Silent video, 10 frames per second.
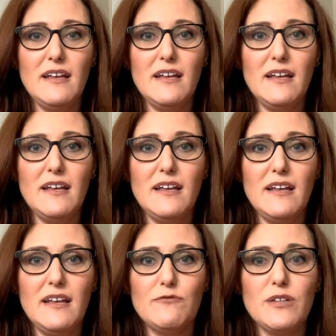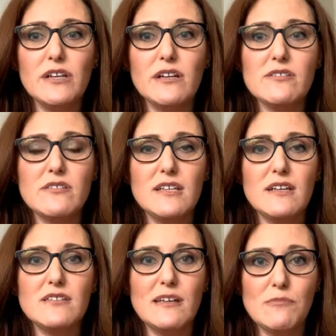And from the employers,
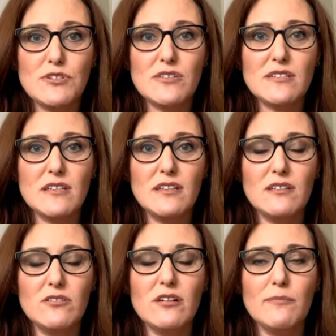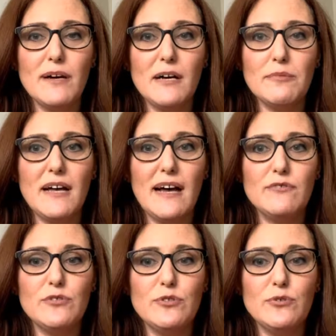the assumptions that tend to come up have
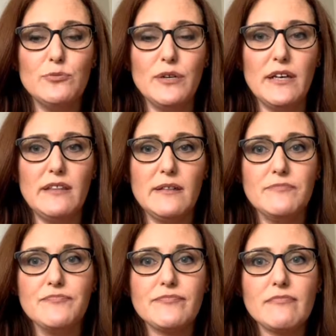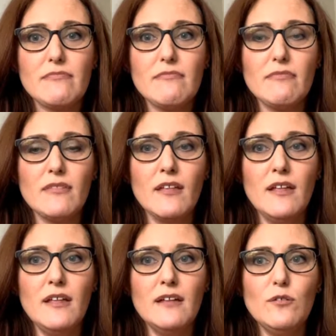to do with
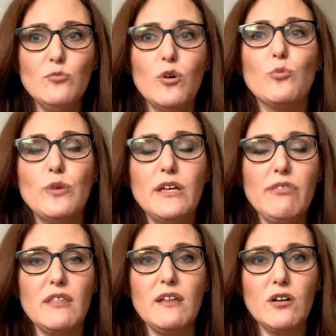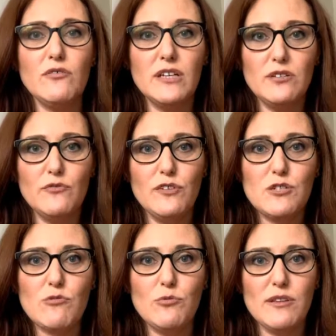what we think of an
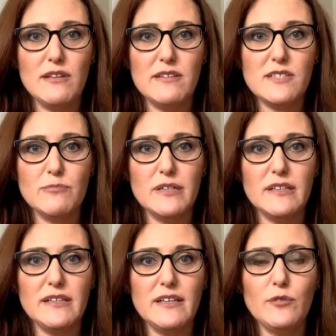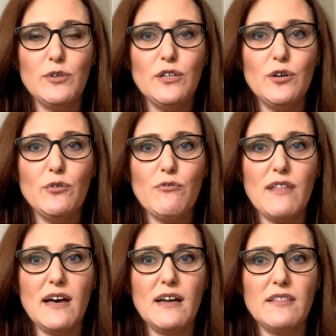individual with a disability. We know
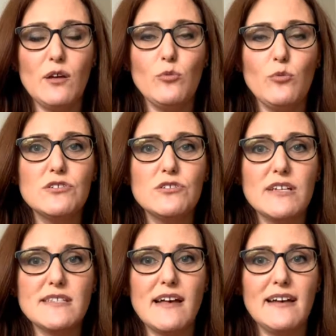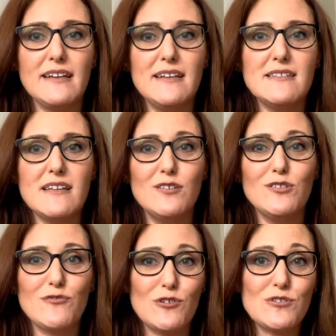that the wheelchair sign is a
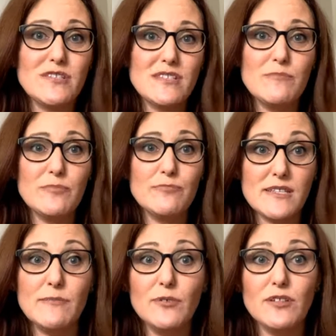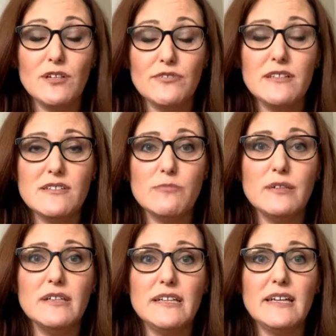universal symbol of a
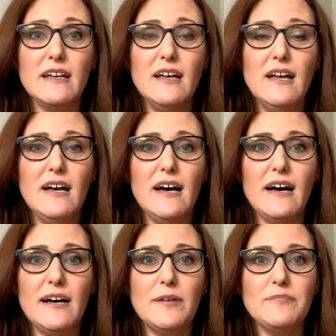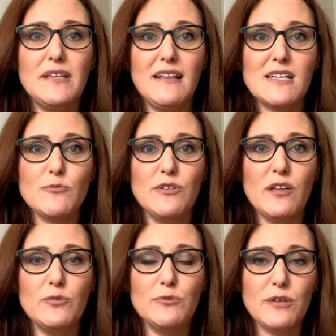disability, and that's one
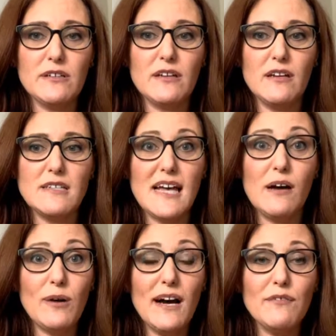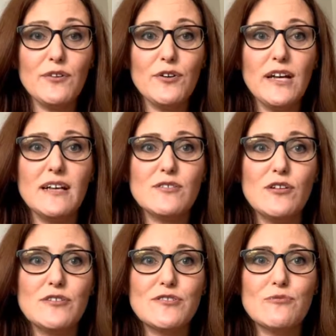that we recognize. However, it has
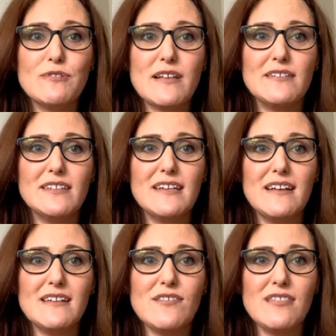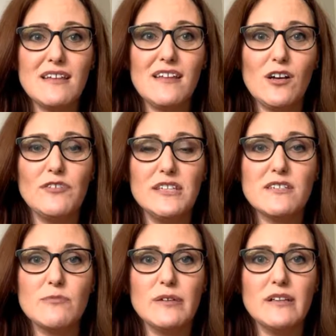also resulted in us thinking of a
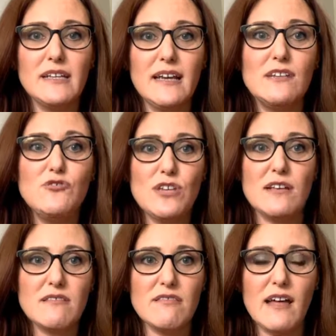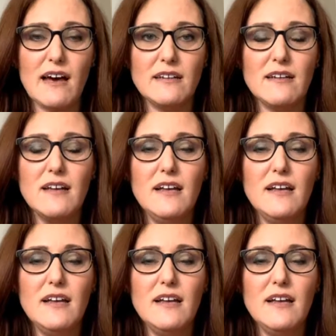disability in just that.